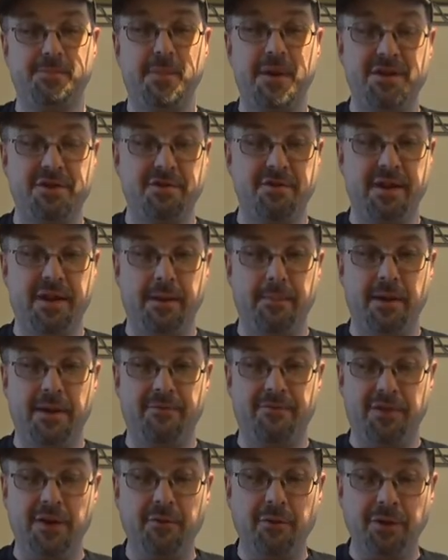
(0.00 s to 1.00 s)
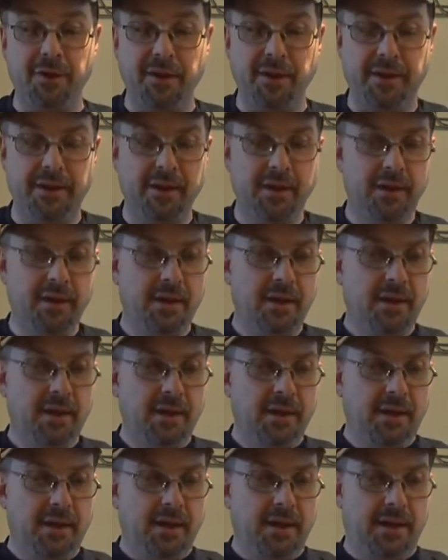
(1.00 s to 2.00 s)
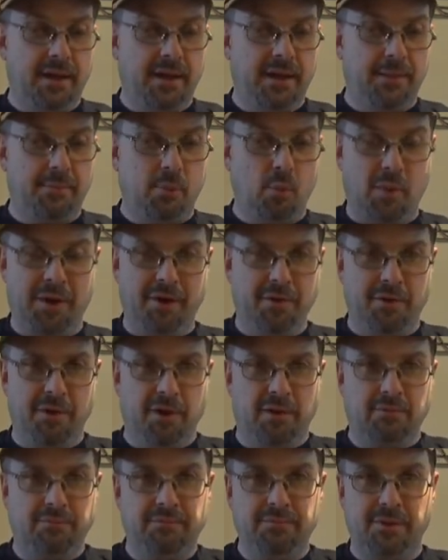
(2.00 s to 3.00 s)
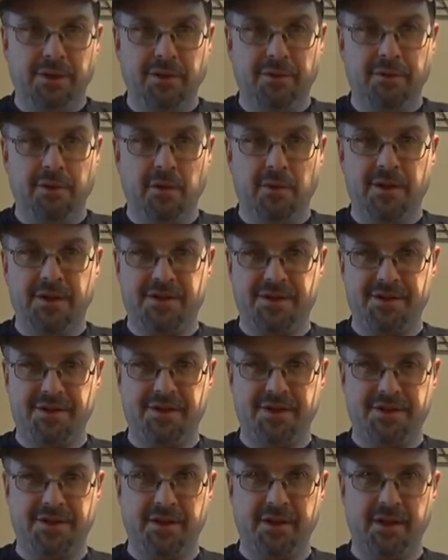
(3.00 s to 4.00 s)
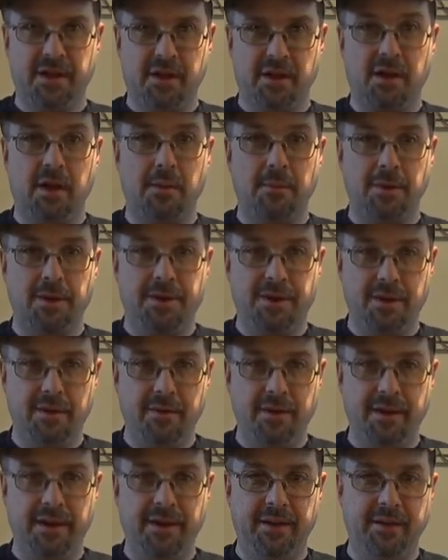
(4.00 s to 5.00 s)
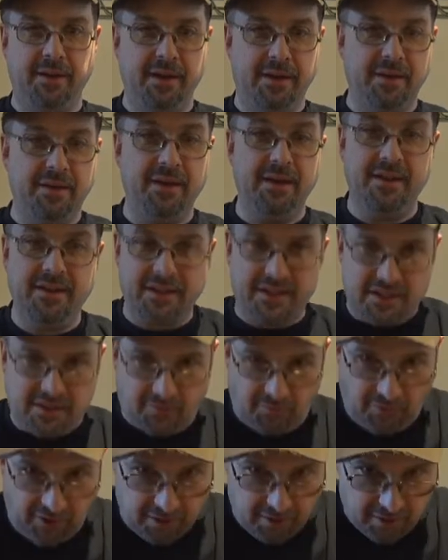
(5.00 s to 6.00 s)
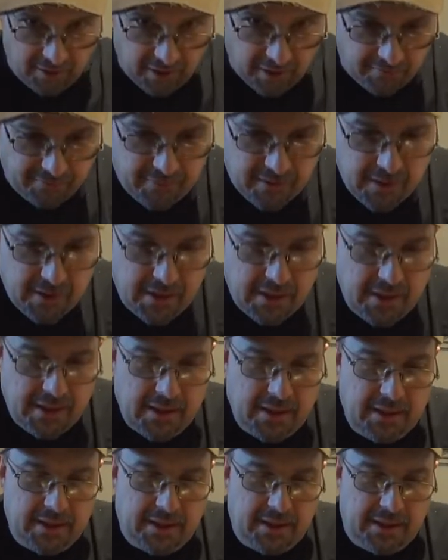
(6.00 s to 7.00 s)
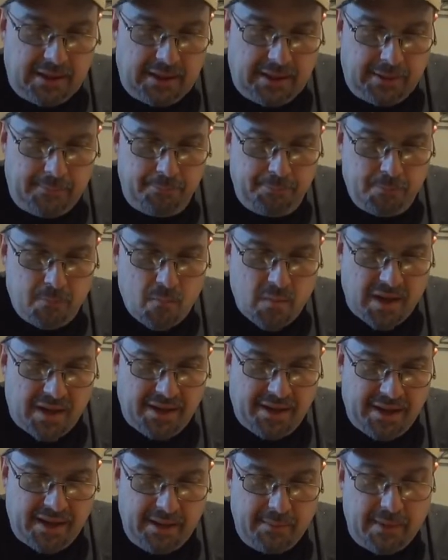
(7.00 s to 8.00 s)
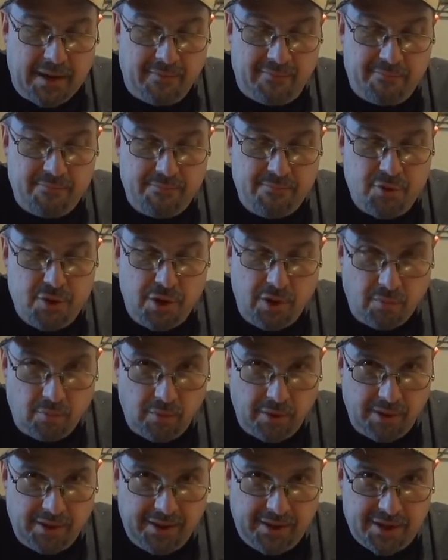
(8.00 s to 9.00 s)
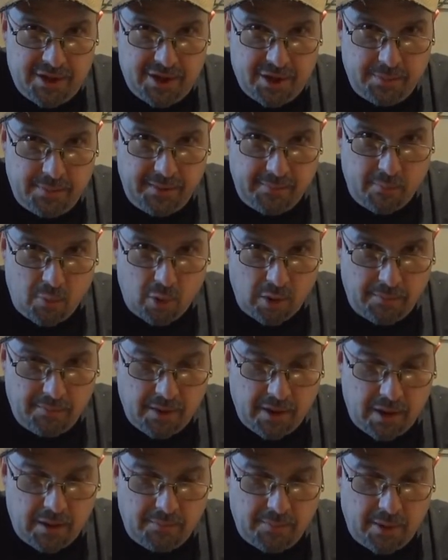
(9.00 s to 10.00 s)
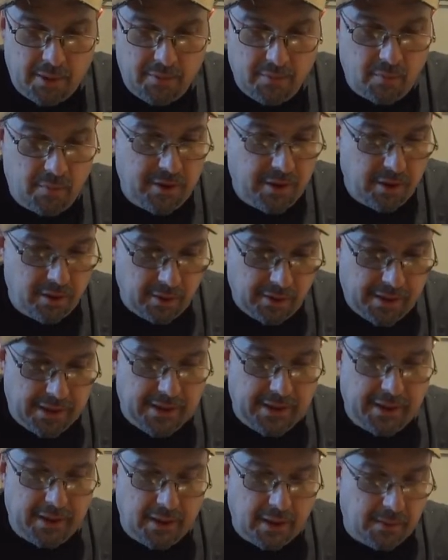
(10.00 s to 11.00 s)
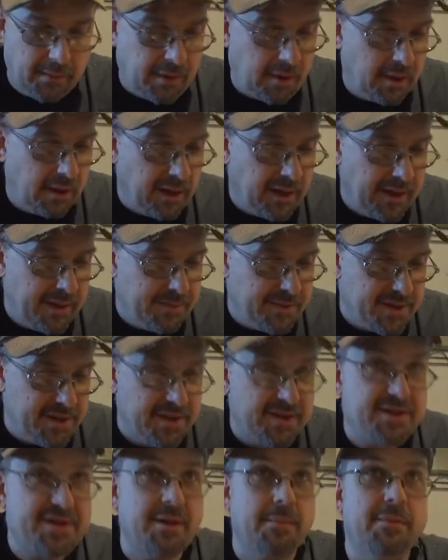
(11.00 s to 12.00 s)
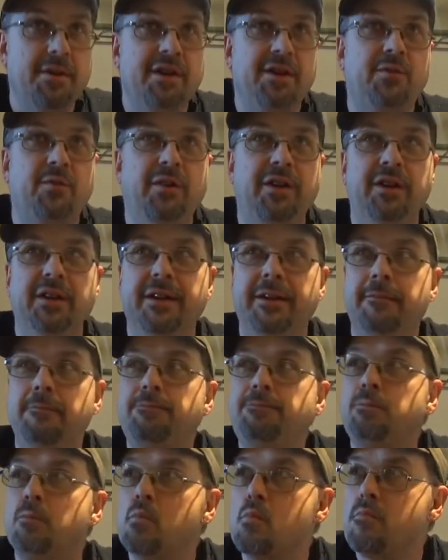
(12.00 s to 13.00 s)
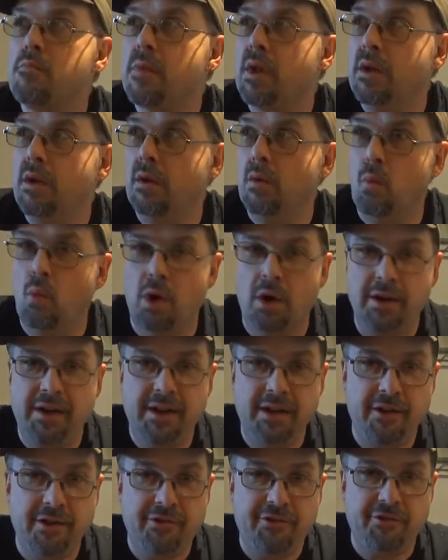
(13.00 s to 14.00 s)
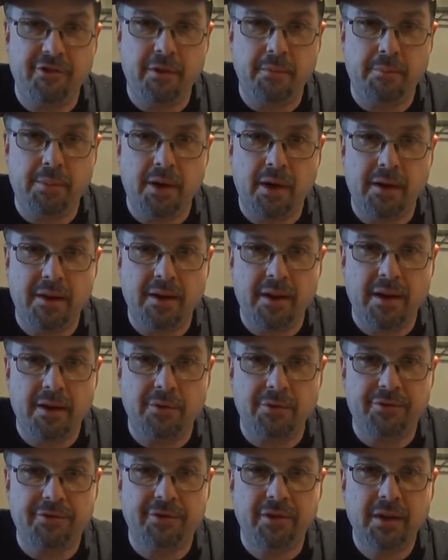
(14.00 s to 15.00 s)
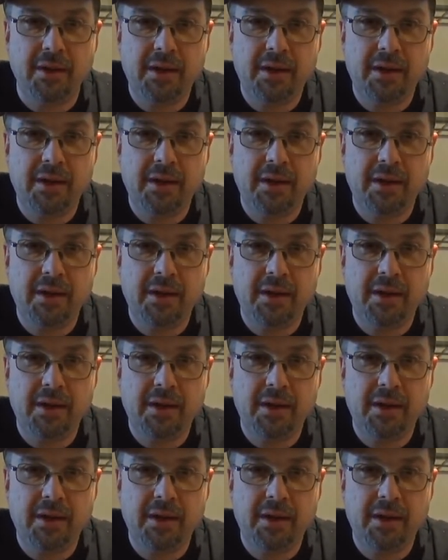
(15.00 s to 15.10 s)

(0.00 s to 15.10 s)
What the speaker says: measure EMF differently, but we don't know. We don't know. This is just a common theory, and that's fair enough. I think EMF, really should be more about when you're getting claims that somebody's feeling, wonky in a certain part of the house.